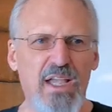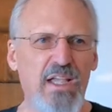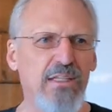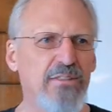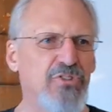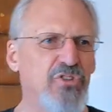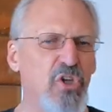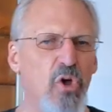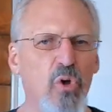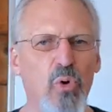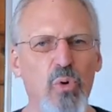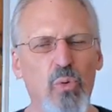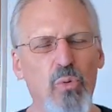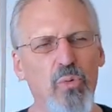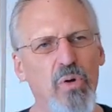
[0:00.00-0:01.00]
And
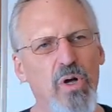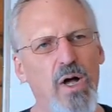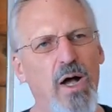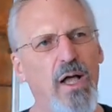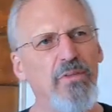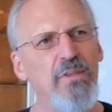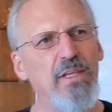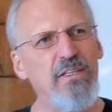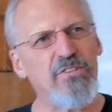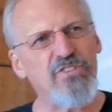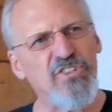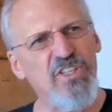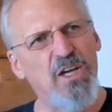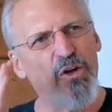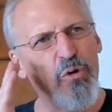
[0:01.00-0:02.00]
so on
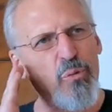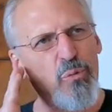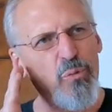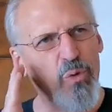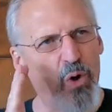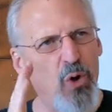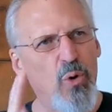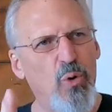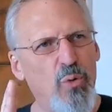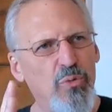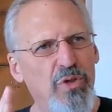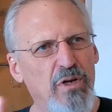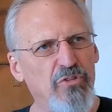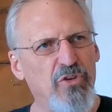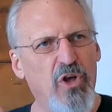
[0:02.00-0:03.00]
this
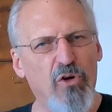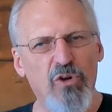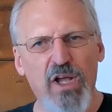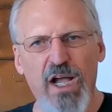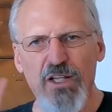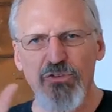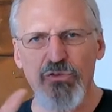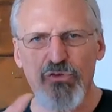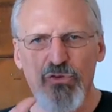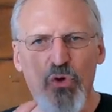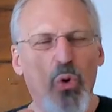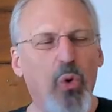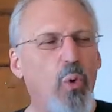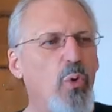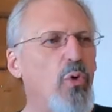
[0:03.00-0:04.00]
road, there's all kinds of
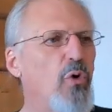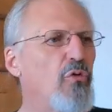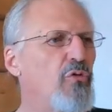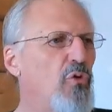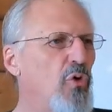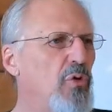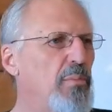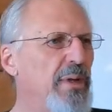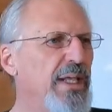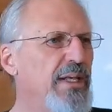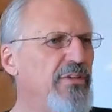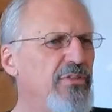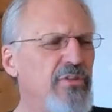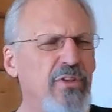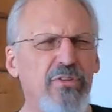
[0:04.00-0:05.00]
coral
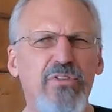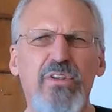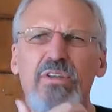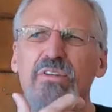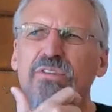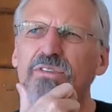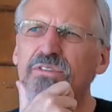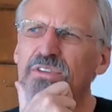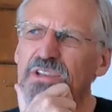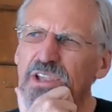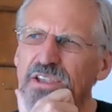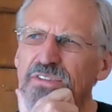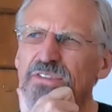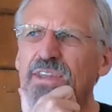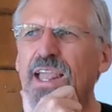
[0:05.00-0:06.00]
formations that
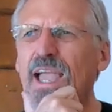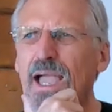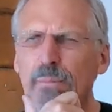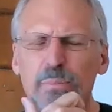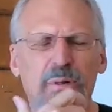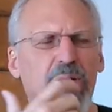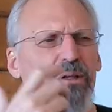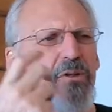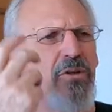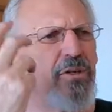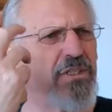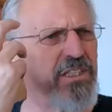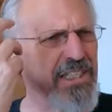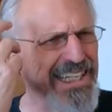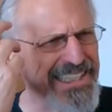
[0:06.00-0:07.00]
just happen to
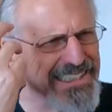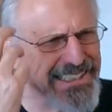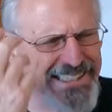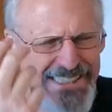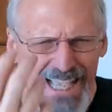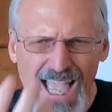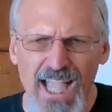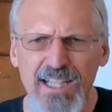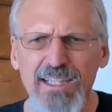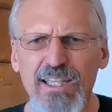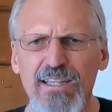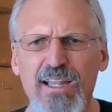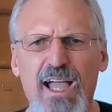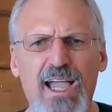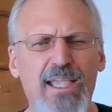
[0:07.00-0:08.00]
look
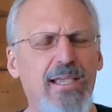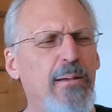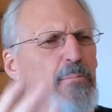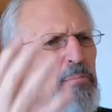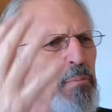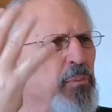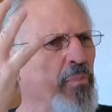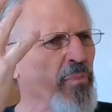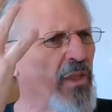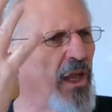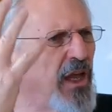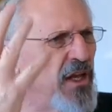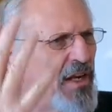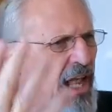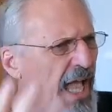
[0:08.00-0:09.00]
exactly like
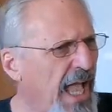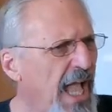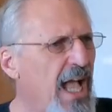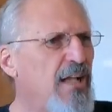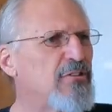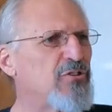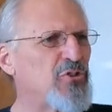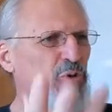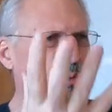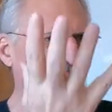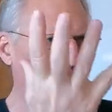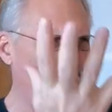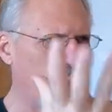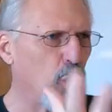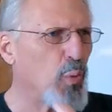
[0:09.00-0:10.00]
an axle
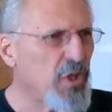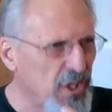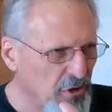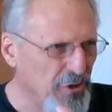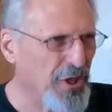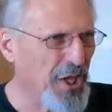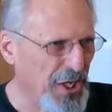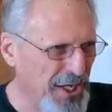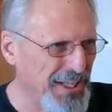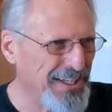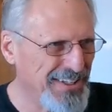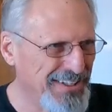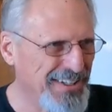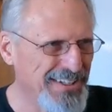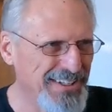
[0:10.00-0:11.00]
with a wheel on
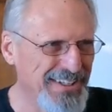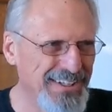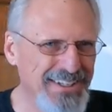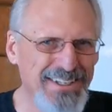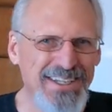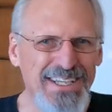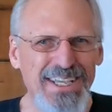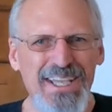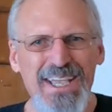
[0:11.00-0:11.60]
it.